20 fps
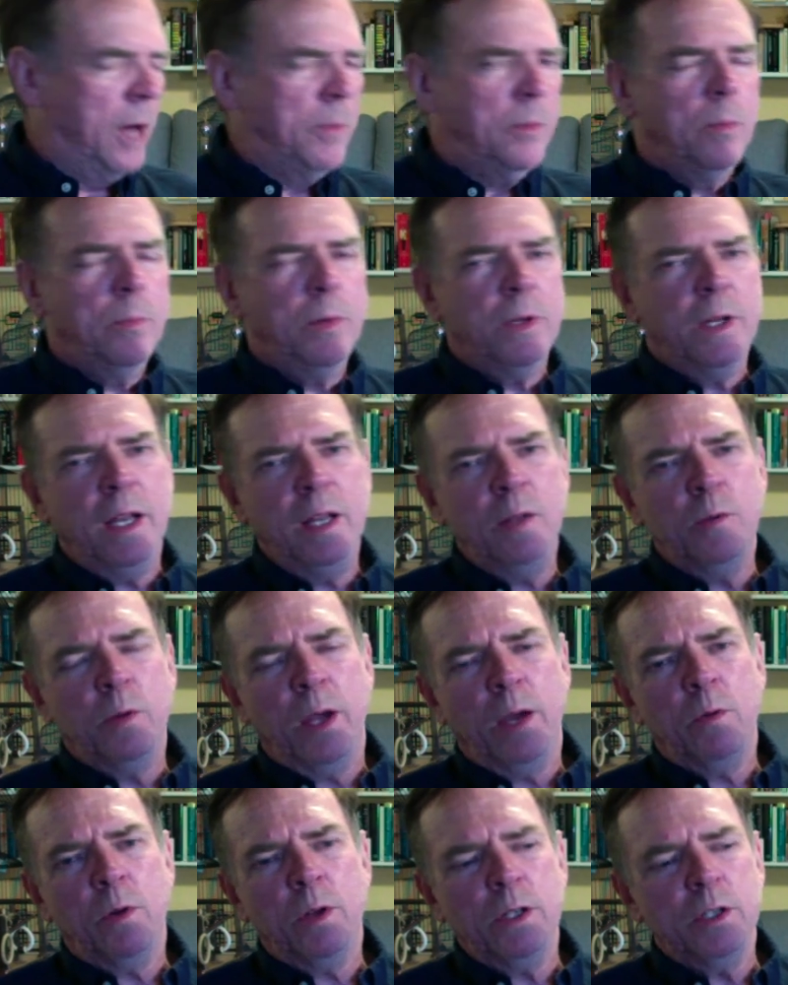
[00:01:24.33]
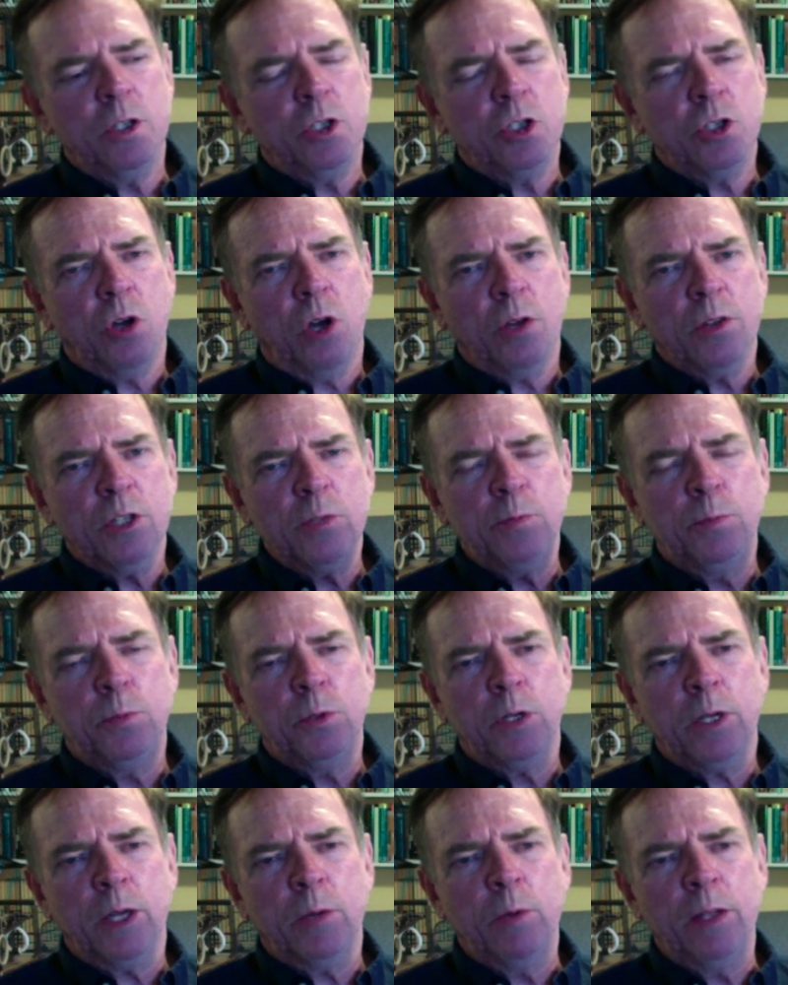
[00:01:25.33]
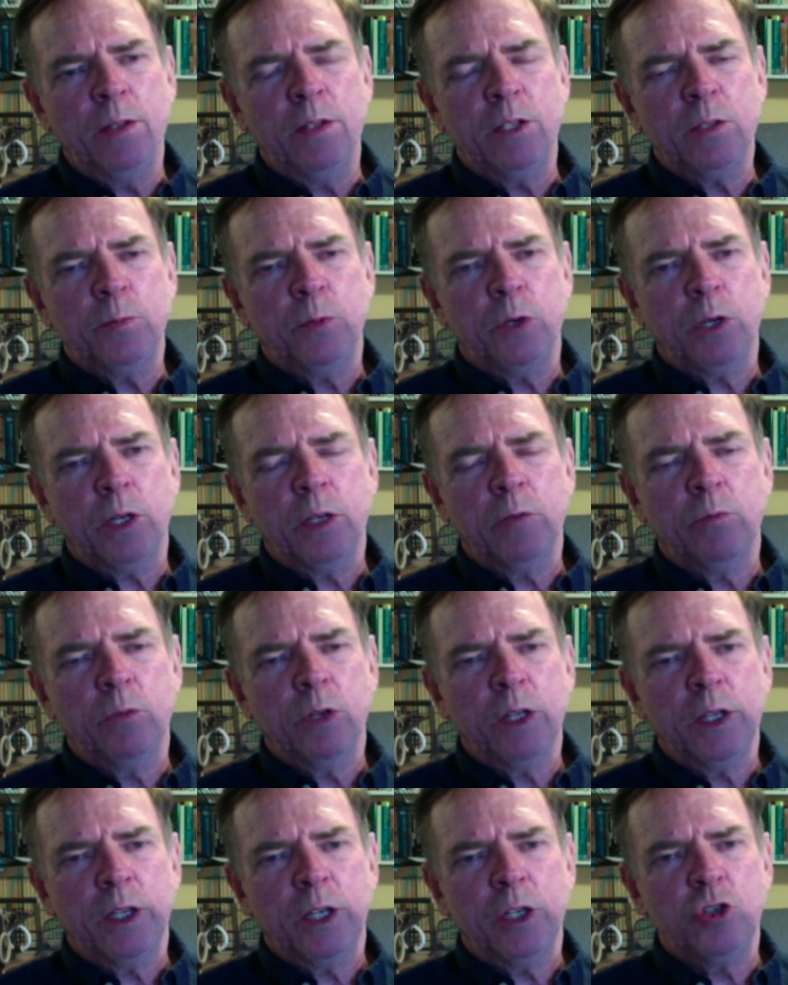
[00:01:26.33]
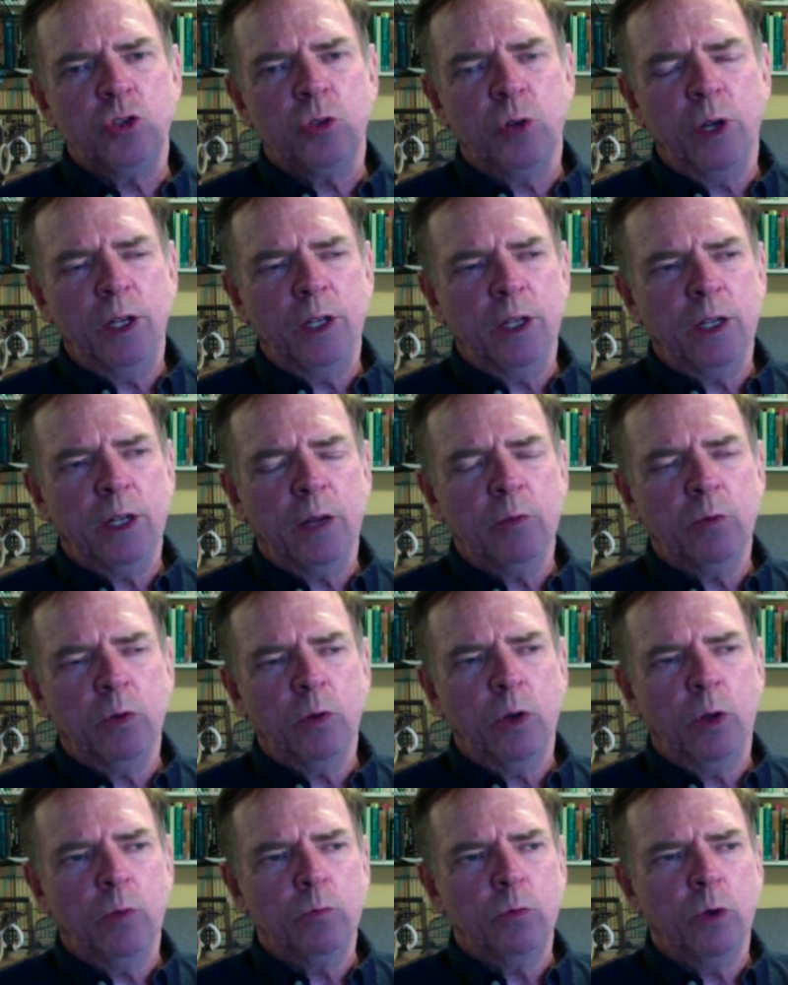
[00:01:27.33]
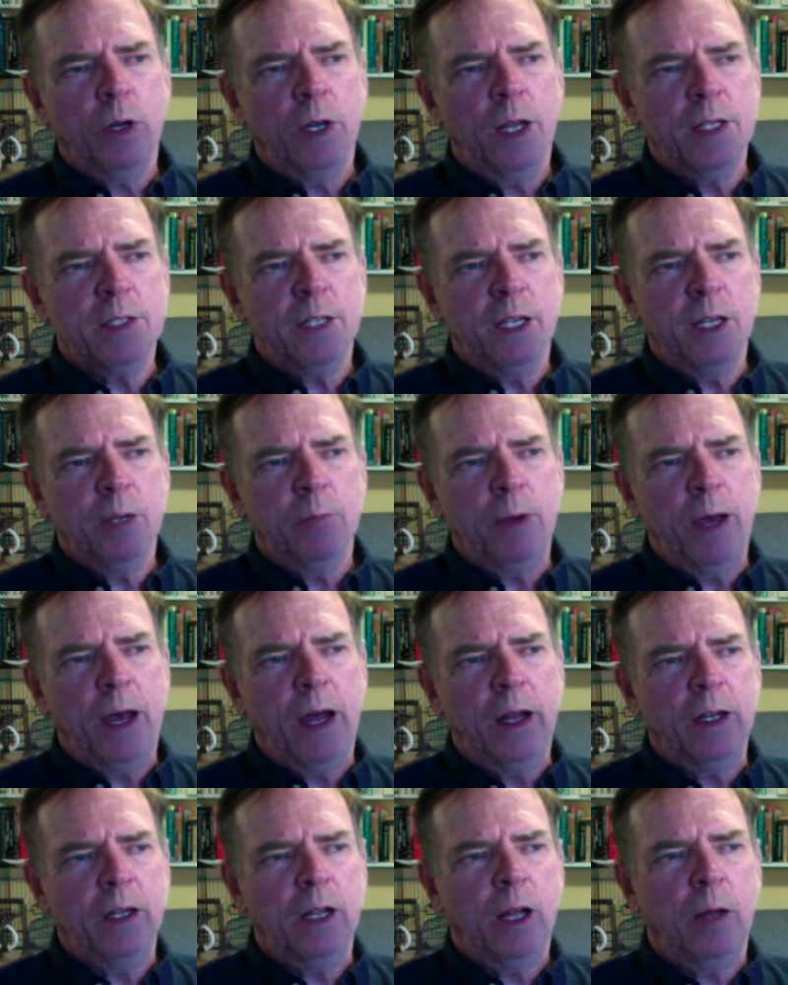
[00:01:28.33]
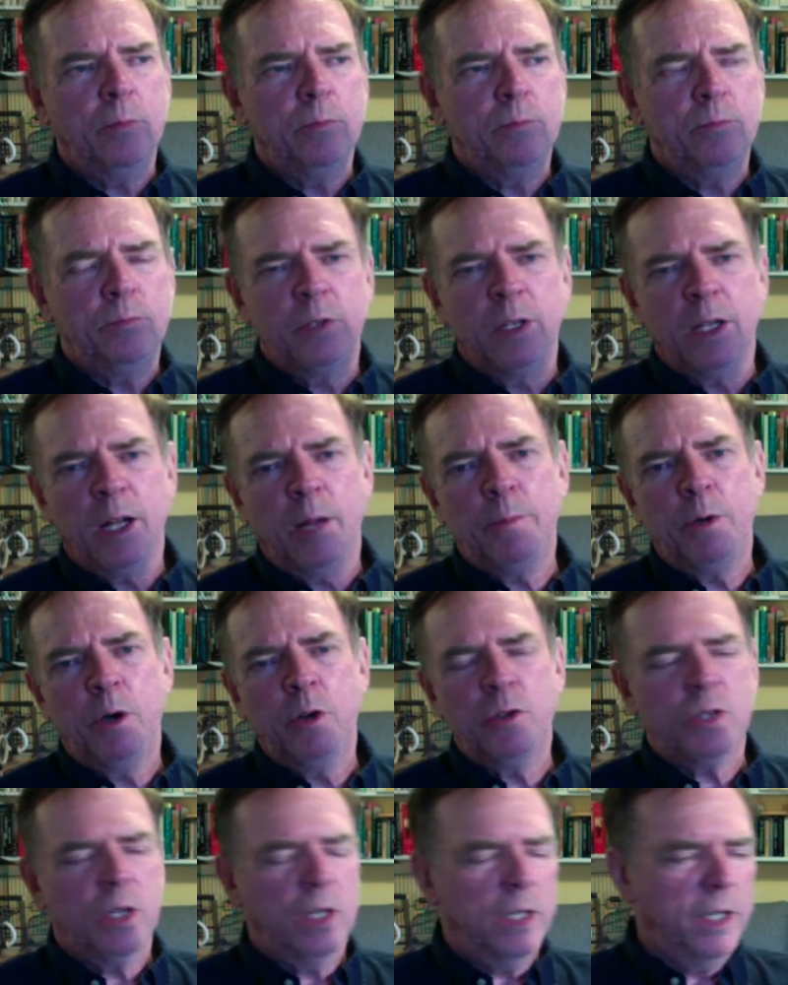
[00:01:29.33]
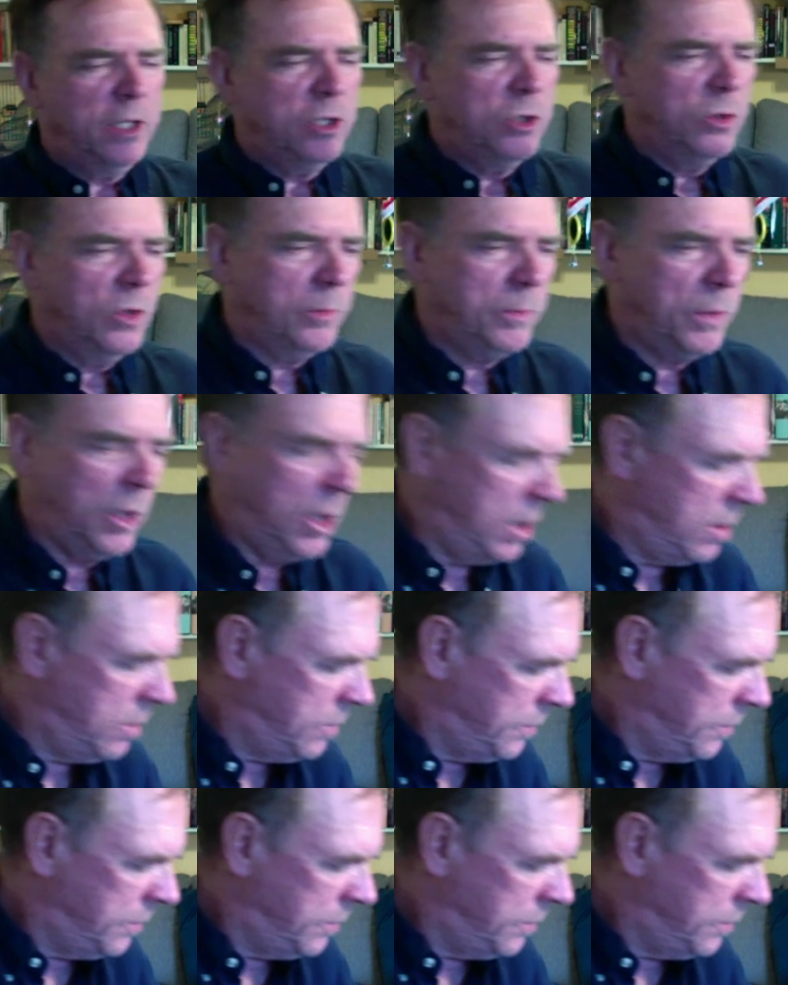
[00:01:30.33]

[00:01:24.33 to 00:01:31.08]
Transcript: But anyway, I wanted to talk. This book, I read this book and really enjoyed it. I wrote an essay about it. I'll post a link to it below.